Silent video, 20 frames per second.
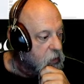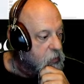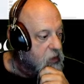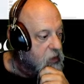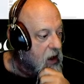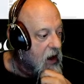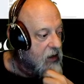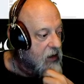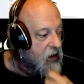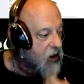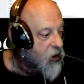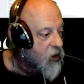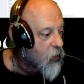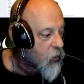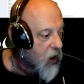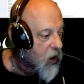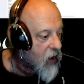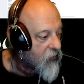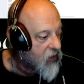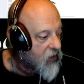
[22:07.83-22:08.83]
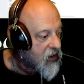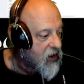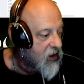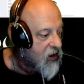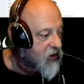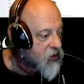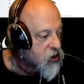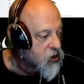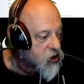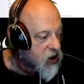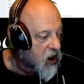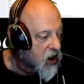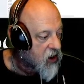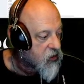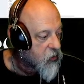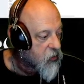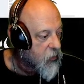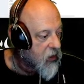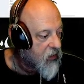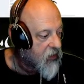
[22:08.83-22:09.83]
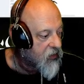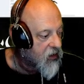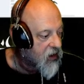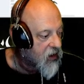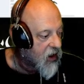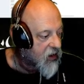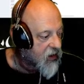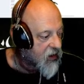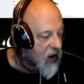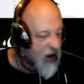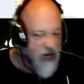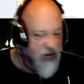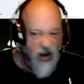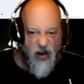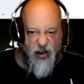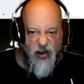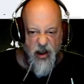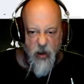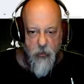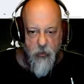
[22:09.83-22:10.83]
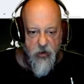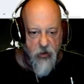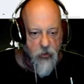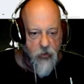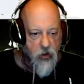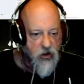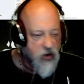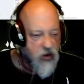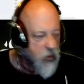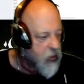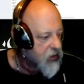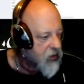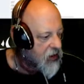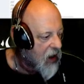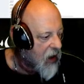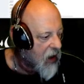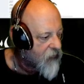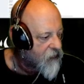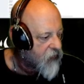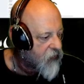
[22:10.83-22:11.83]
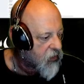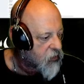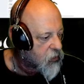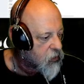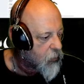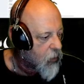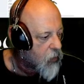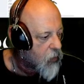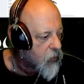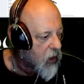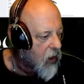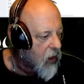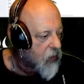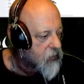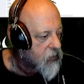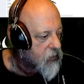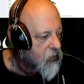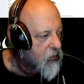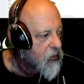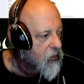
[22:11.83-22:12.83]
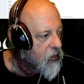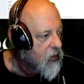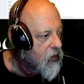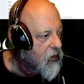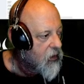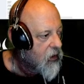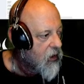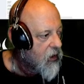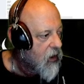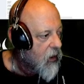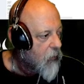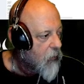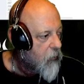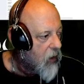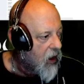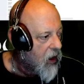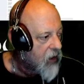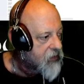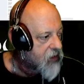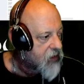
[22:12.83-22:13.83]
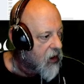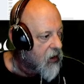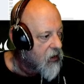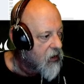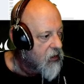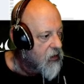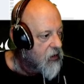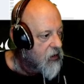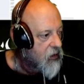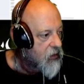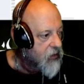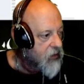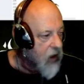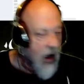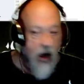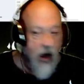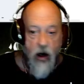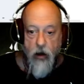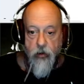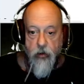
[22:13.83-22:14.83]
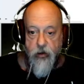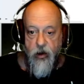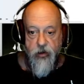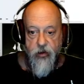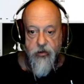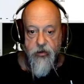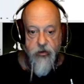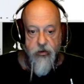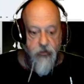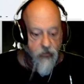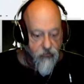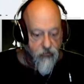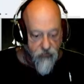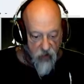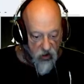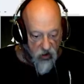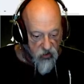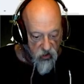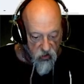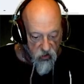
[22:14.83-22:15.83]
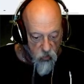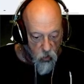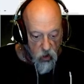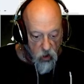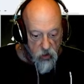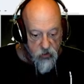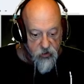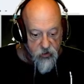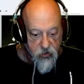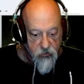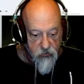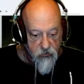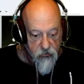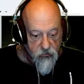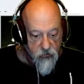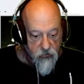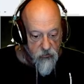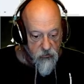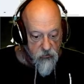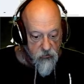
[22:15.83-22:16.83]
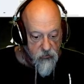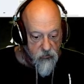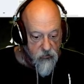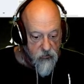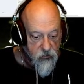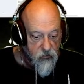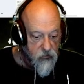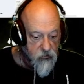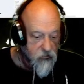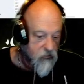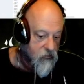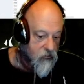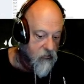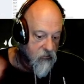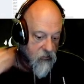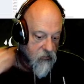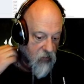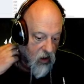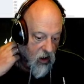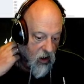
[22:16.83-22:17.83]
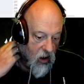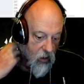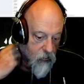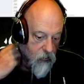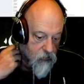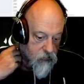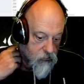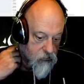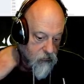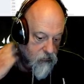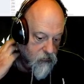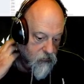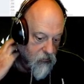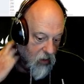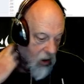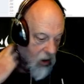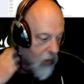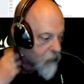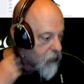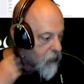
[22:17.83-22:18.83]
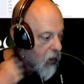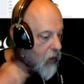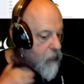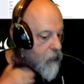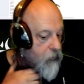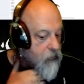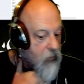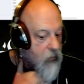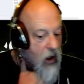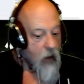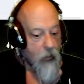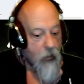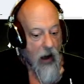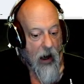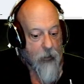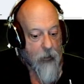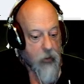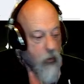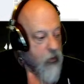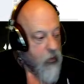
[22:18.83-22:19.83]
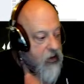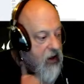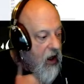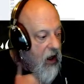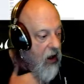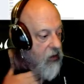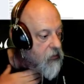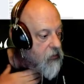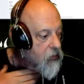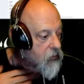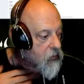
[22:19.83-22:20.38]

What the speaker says: than that, I don't have any shticks or anything like that. Doesn't seem suited to it, and I haven't figured them out yet. But yeah, this has worked. I'm happy with that.